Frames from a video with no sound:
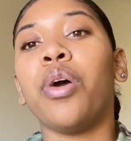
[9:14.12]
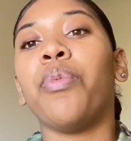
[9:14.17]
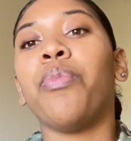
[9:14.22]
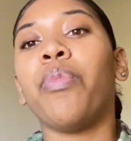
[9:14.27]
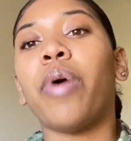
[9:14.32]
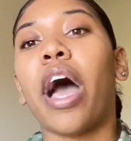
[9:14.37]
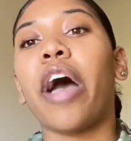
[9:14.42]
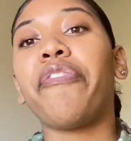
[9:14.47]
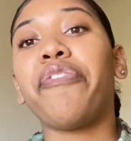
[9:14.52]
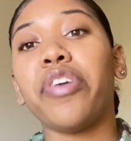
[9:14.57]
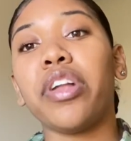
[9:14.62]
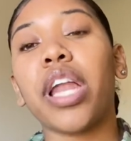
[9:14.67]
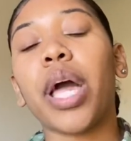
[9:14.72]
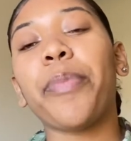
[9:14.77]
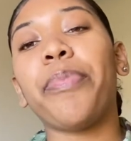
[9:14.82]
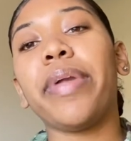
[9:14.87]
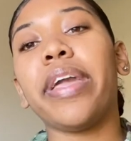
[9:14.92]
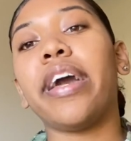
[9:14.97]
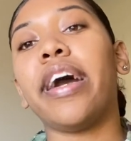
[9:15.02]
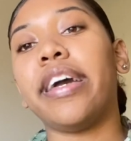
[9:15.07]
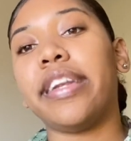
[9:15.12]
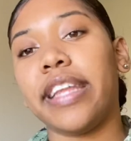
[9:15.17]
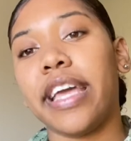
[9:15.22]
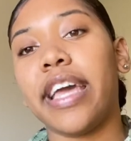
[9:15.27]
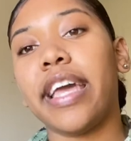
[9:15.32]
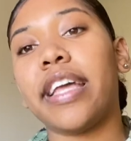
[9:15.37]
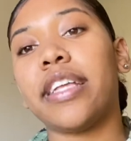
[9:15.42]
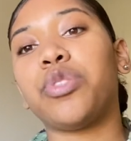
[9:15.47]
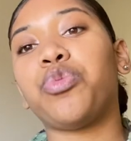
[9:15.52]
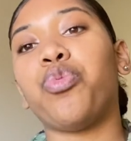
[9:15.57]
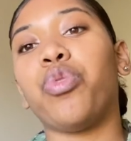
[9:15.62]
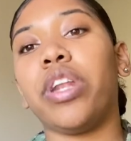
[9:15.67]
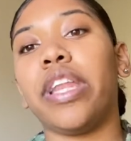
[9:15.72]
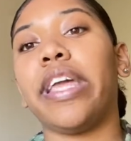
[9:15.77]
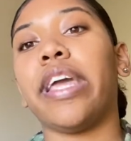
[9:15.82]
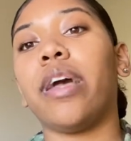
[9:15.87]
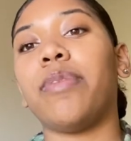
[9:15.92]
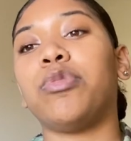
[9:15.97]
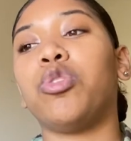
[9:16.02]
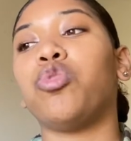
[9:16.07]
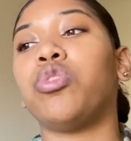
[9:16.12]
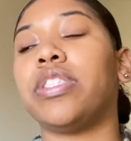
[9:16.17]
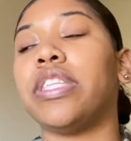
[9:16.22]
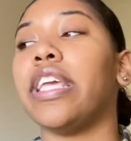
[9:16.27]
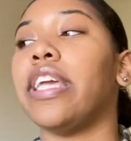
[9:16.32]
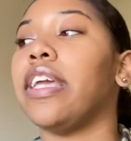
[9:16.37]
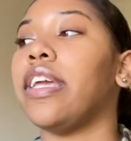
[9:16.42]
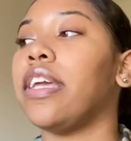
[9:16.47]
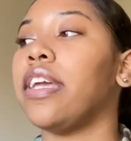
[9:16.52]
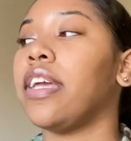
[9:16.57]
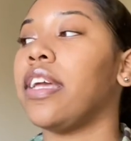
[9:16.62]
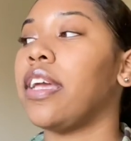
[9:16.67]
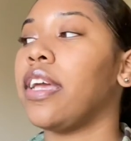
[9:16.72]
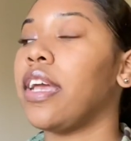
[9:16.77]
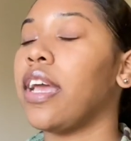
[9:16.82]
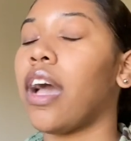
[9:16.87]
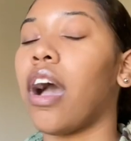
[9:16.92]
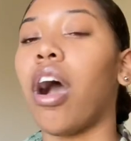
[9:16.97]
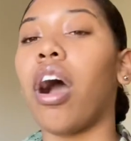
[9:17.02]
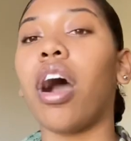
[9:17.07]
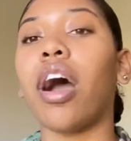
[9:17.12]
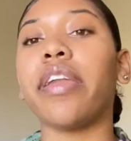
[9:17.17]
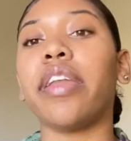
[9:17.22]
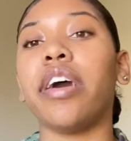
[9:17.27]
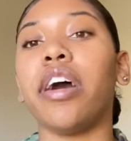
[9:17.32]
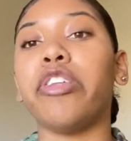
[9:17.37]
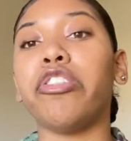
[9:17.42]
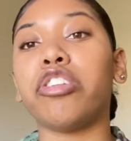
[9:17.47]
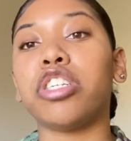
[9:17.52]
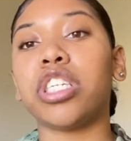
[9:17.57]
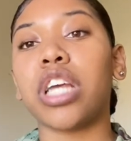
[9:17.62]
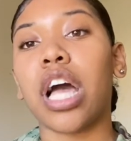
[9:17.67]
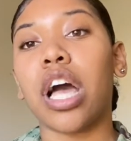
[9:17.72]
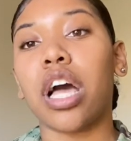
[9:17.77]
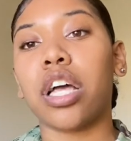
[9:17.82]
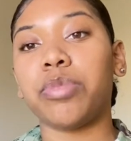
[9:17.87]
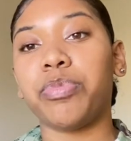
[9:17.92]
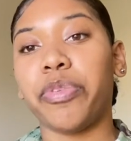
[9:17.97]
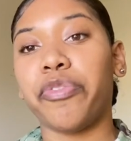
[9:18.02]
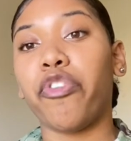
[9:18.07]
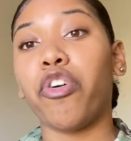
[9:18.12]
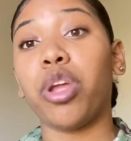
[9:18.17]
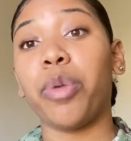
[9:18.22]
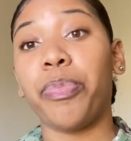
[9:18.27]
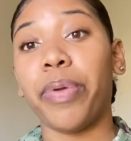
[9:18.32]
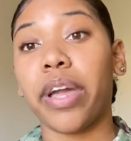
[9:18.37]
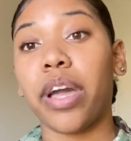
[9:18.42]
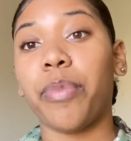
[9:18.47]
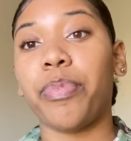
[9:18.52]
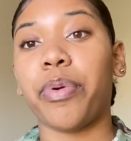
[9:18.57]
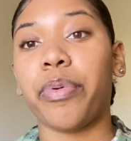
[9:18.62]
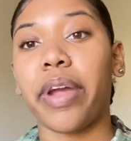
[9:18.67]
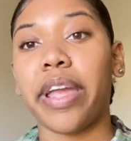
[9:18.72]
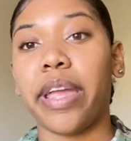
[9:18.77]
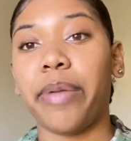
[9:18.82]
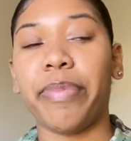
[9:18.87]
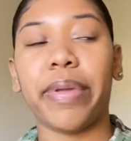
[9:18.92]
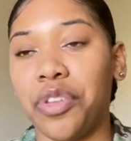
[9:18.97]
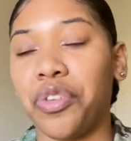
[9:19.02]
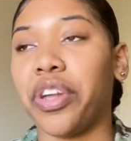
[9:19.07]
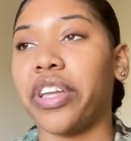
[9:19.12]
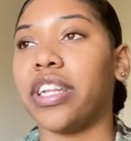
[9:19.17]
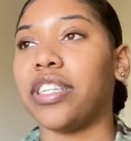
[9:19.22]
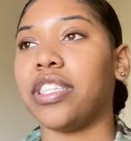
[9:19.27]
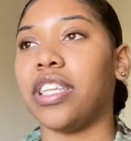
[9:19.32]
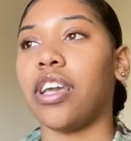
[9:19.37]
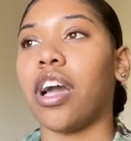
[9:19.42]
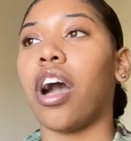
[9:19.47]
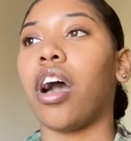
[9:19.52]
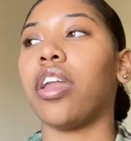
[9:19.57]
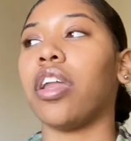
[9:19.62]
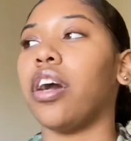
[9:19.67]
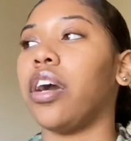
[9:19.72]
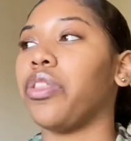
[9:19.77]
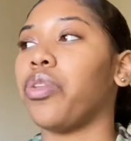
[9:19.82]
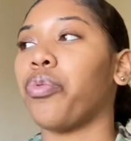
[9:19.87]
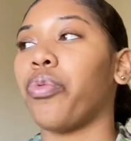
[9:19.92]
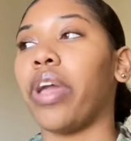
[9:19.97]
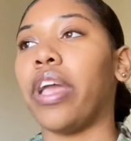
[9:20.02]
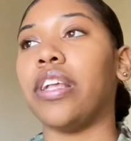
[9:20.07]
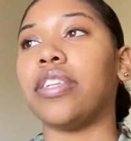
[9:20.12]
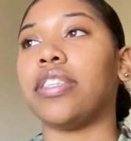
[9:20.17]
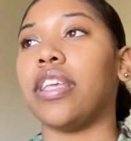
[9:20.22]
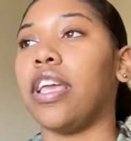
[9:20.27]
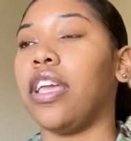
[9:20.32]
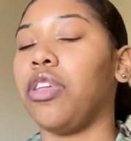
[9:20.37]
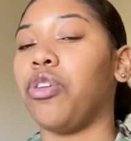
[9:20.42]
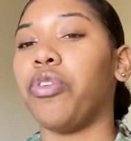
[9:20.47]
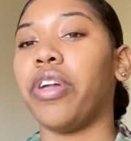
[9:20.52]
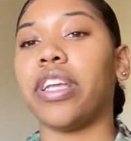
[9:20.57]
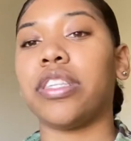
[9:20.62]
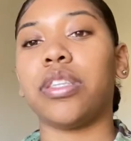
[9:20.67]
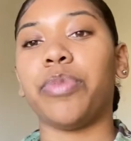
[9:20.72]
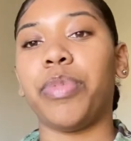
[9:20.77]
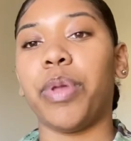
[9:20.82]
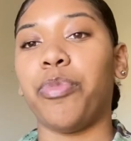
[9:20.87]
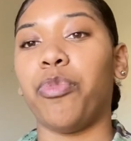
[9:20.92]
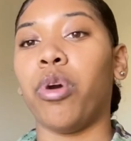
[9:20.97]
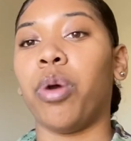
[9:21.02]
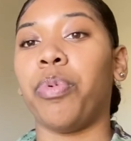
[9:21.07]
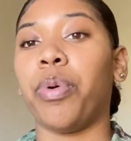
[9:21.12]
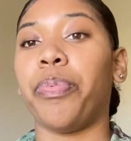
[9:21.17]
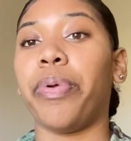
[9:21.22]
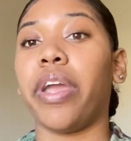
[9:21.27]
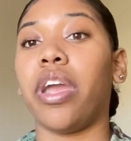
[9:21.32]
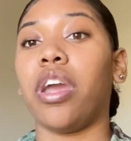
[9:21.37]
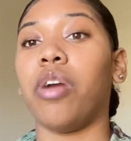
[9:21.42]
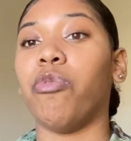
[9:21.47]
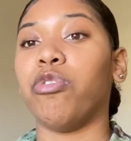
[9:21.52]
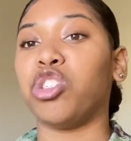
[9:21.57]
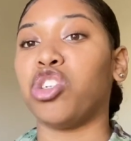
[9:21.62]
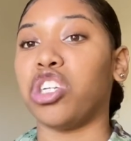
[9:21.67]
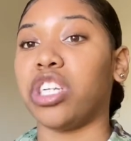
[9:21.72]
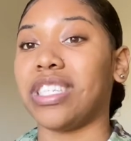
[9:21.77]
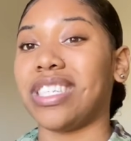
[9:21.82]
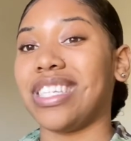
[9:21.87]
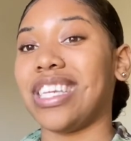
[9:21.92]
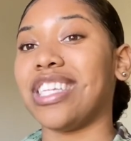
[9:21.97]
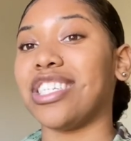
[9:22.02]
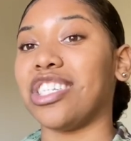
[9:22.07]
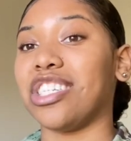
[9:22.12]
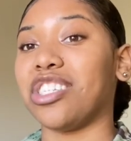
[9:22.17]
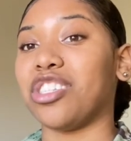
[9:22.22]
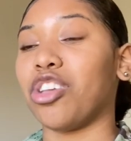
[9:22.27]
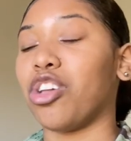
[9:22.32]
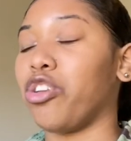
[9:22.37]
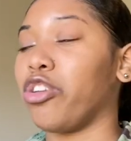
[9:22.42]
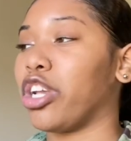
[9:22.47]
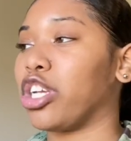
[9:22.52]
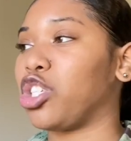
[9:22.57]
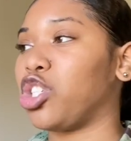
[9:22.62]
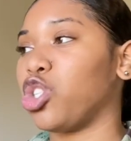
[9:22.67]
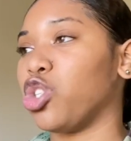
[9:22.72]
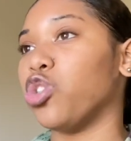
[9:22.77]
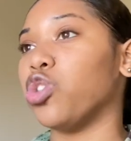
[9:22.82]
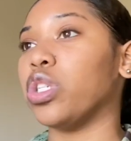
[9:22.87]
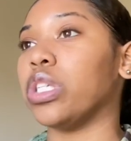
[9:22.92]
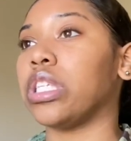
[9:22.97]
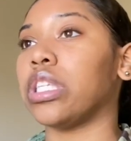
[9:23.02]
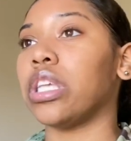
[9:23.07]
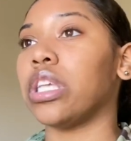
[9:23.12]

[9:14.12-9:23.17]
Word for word: I feel like being undes really helps you see all the other jobs before you pick up a rate, because you get to see all the other rates and you get to be more prepared with your decisions. So you can choose